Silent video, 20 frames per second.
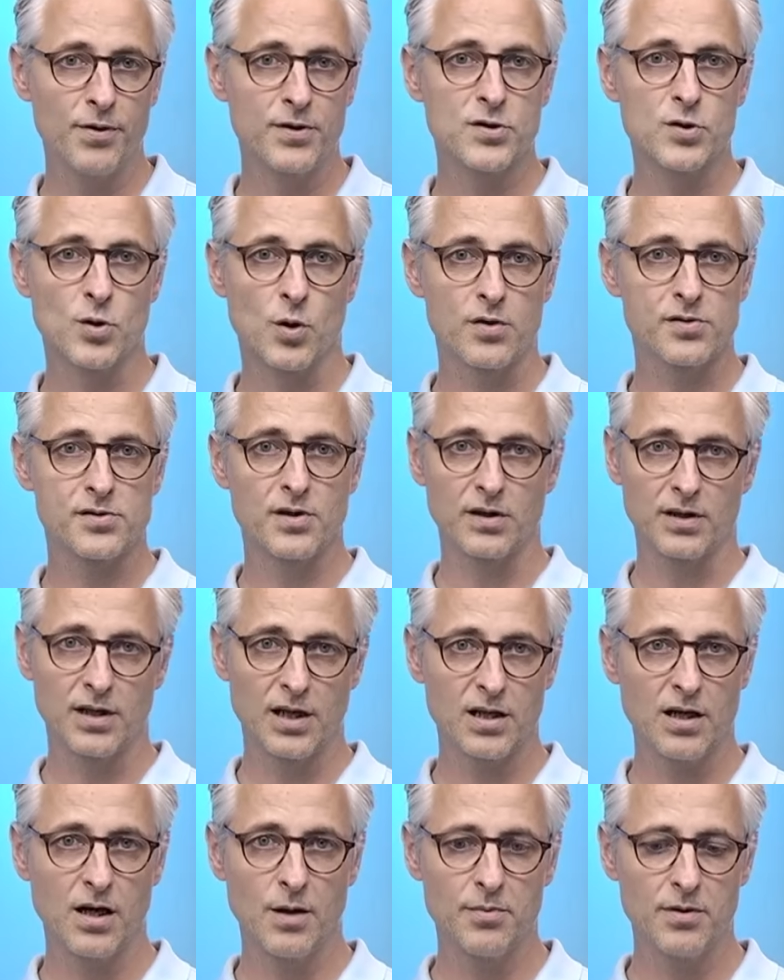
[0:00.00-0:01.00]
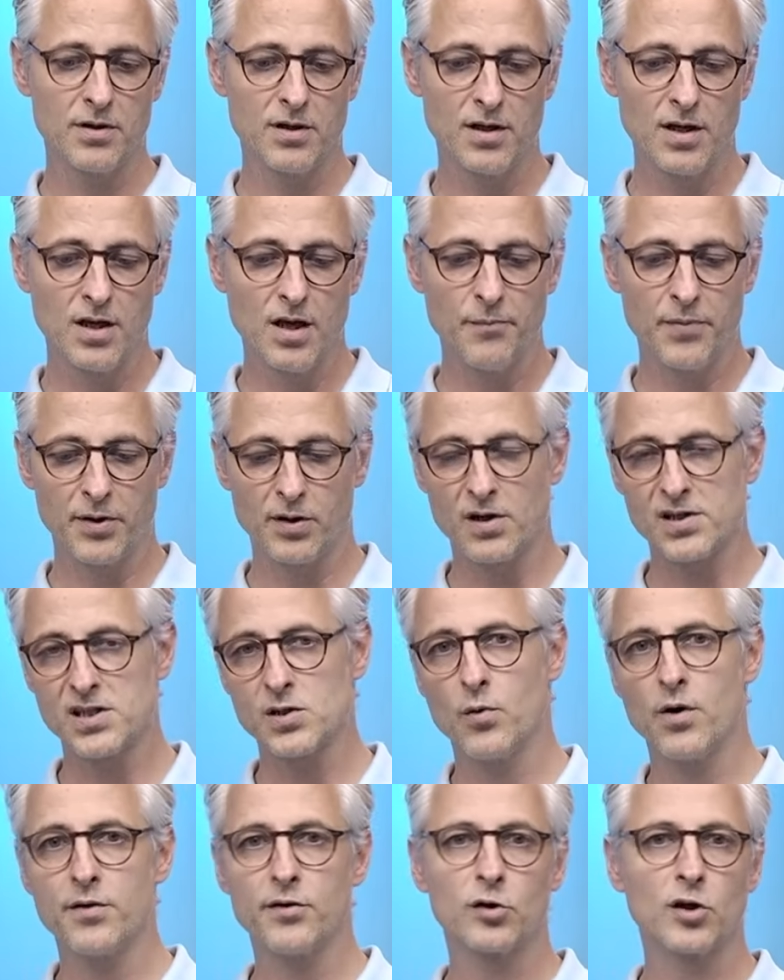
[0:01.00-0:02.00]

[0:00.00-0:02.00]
source on GitHub because I want the